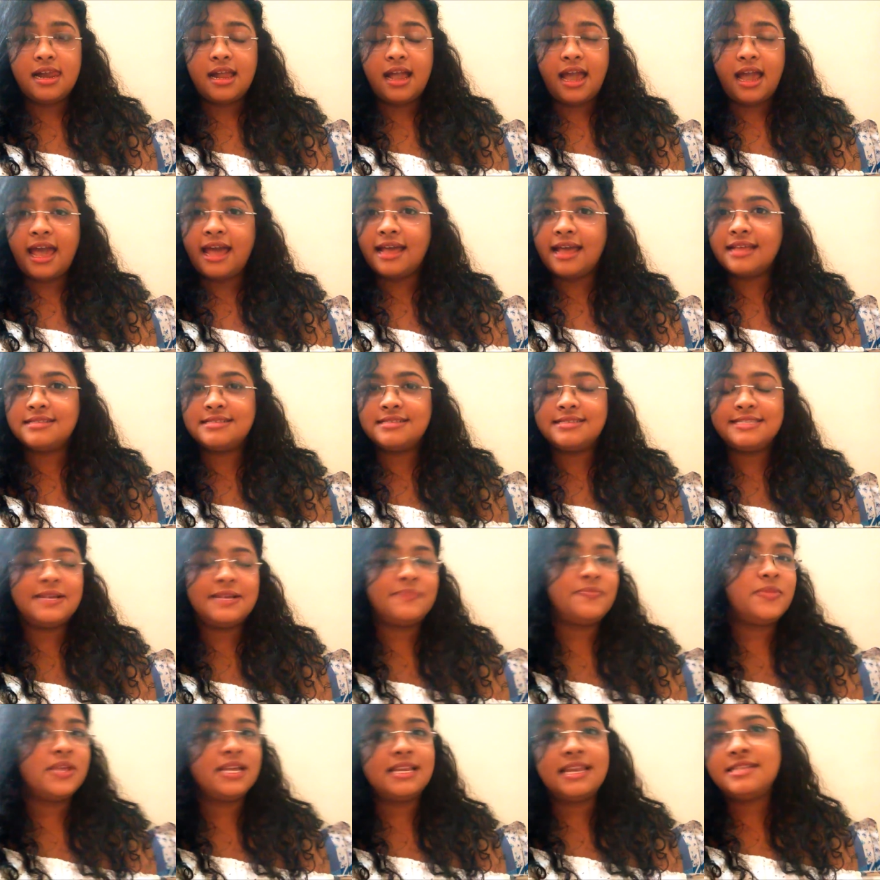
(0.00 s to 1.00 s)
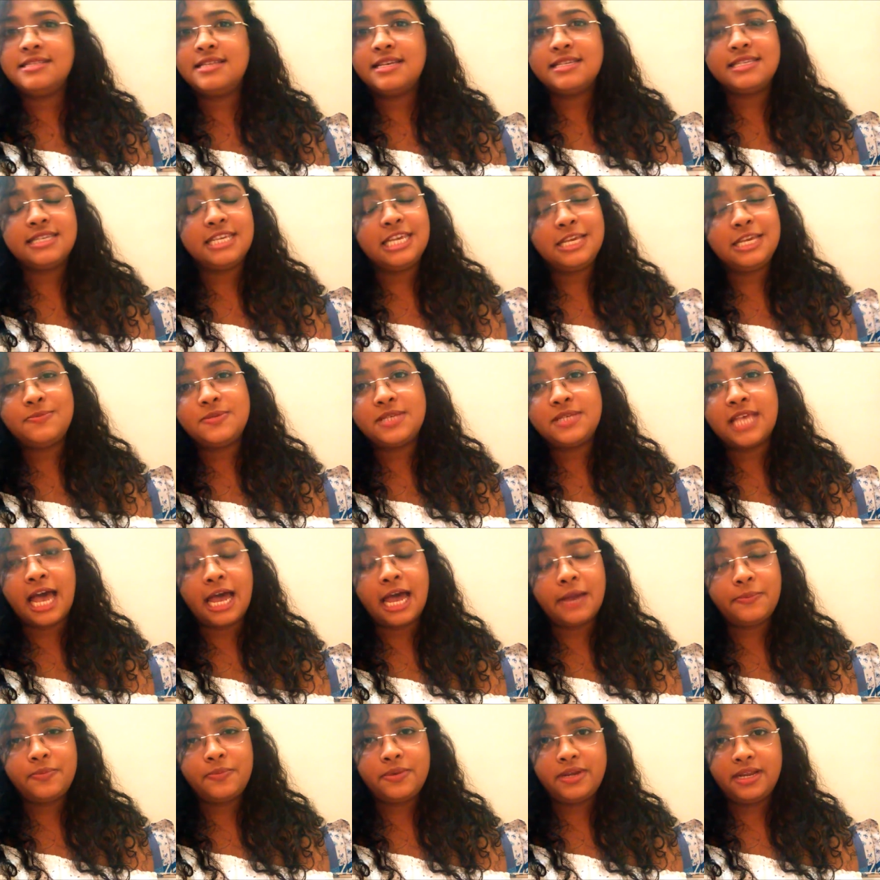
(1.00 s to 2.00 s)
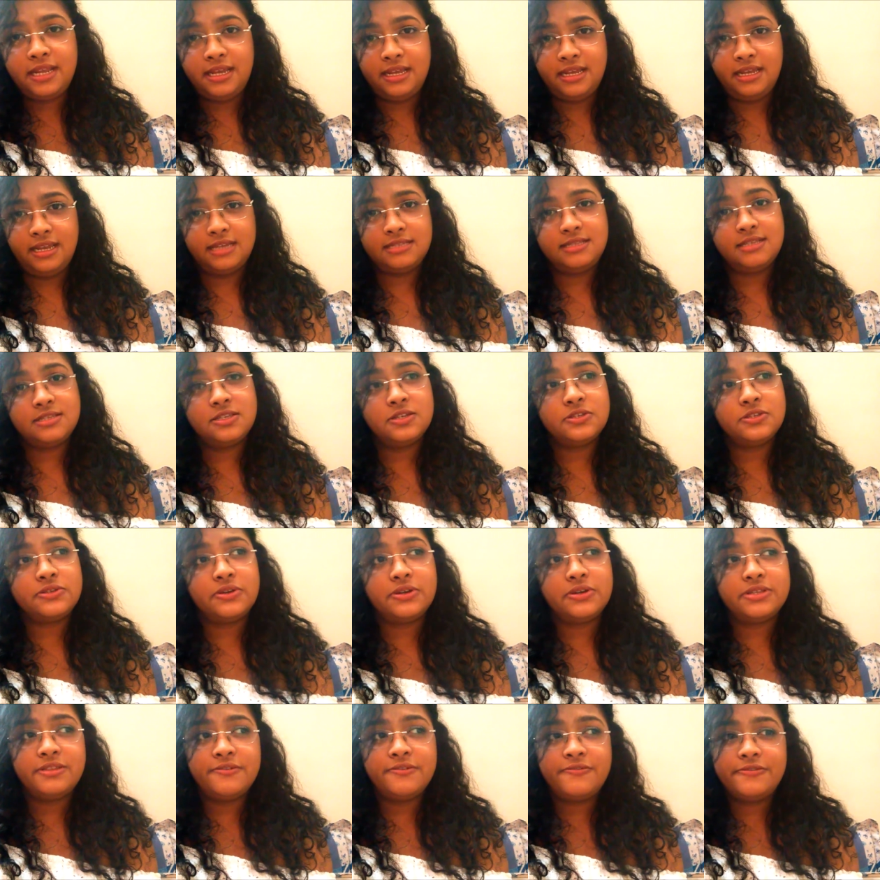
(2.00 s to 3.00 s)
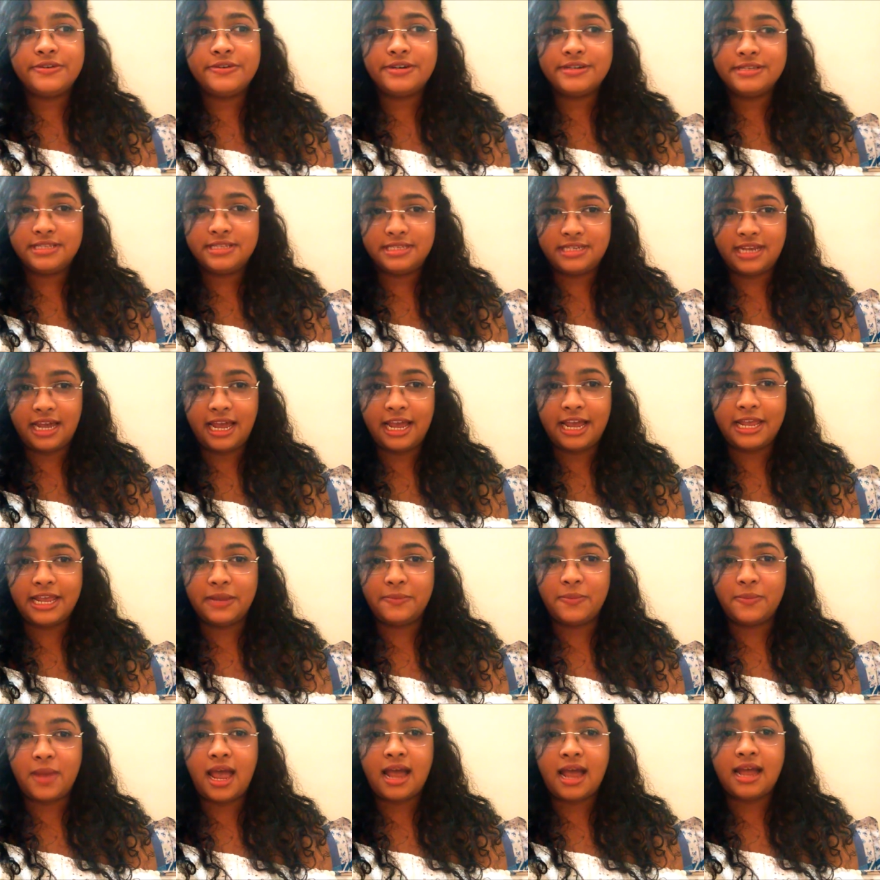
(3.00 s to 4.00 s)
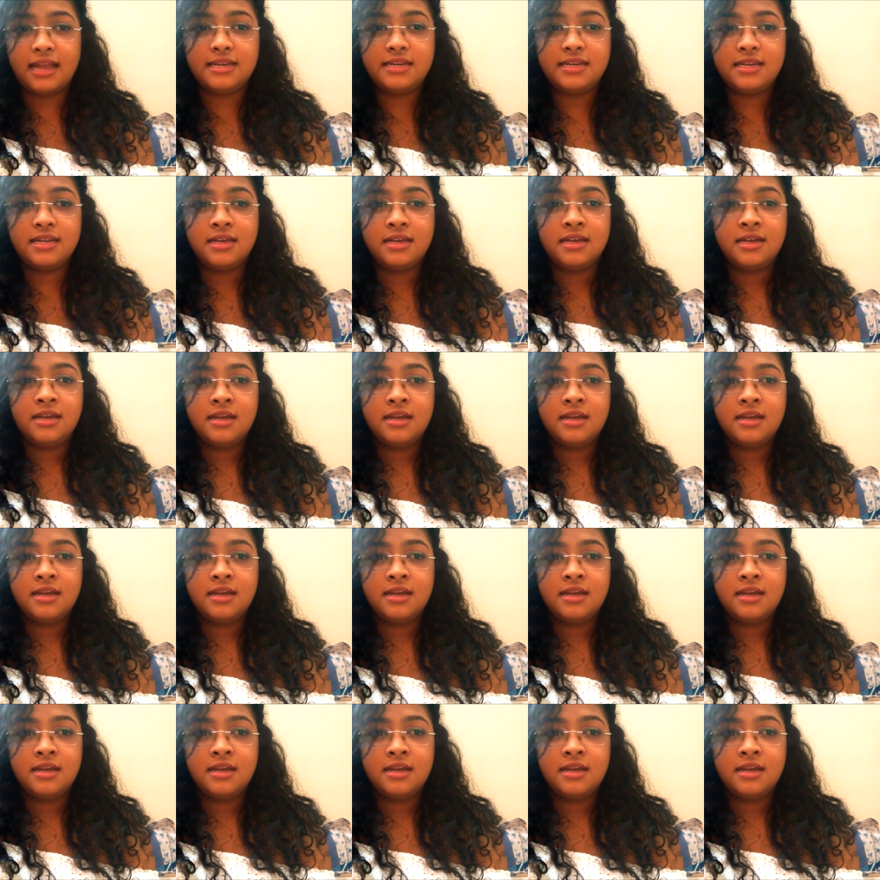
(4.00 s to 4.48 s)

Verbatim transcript: And something like this keeps happening, and this is not the first time, and